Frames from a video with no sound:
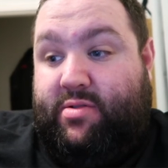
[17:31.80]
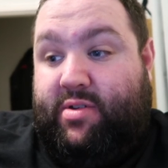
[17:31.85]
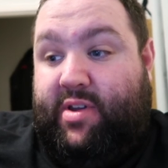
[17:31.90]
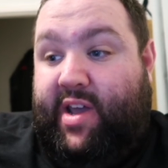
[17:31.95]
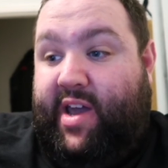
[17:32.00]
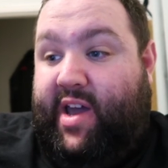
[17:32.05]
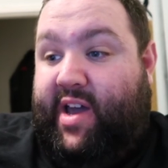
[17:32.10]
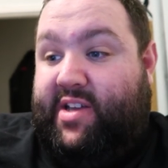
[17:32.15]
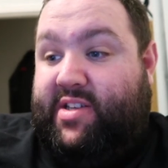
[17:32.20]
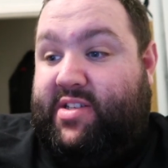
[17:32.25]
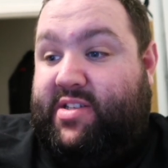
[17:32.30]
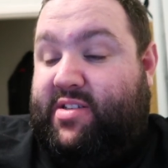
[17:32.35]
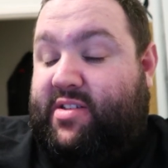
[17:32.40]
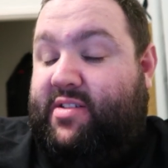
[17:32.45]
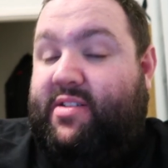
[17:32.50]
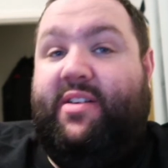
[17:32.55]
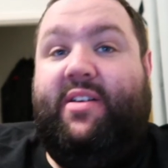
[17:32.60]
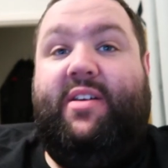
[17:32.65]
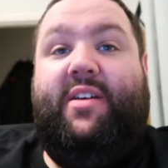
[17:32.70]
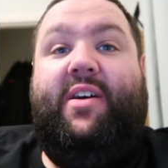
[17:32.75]
Yes.
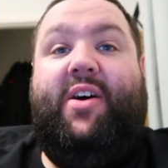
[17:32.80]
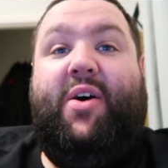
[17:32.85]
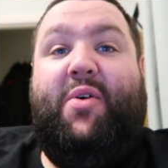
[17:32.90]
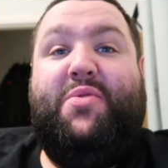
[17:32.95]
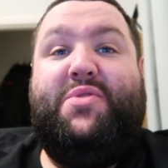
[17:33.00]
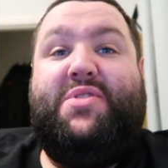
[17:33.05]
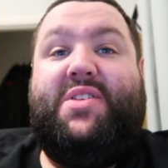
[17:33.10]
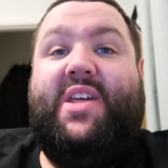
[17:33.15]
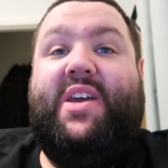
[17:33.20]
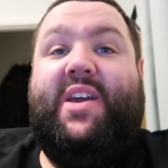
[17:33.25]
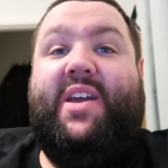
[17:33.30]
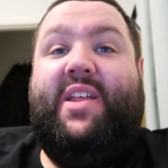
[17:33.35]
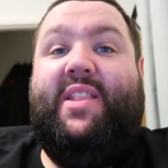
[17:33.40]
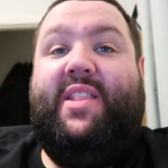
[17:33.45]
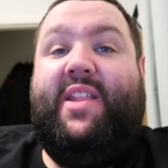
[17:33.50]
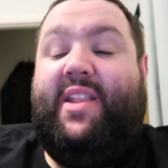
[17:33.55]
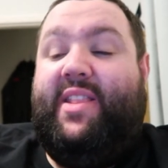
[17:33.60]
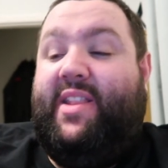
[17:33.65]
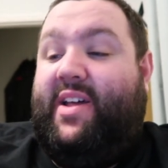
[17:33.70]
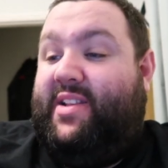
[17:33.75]
I was
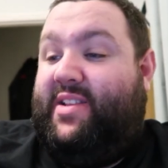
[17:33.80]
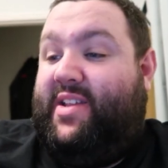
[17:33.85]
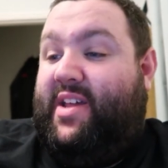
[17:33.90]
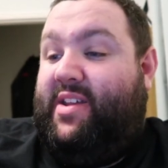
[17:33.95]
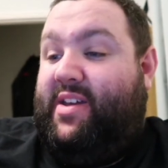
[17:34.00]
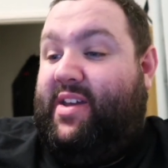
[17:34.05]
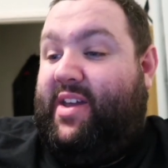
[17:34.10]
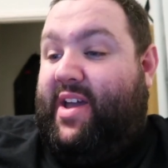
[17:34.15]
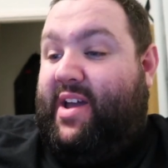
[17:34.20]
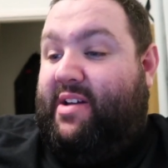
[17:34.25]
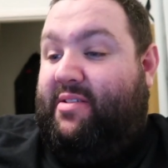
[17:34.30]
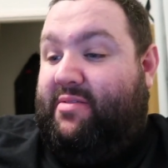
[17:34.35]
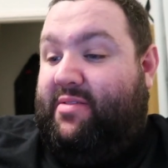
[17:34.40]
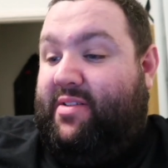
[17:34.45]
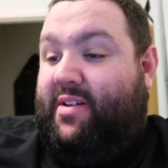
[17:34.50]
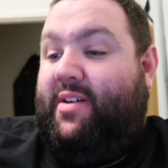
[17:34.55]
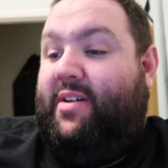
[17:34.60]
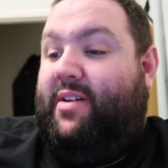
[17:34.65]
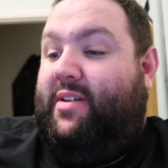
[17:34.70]
thinking then that didn't count.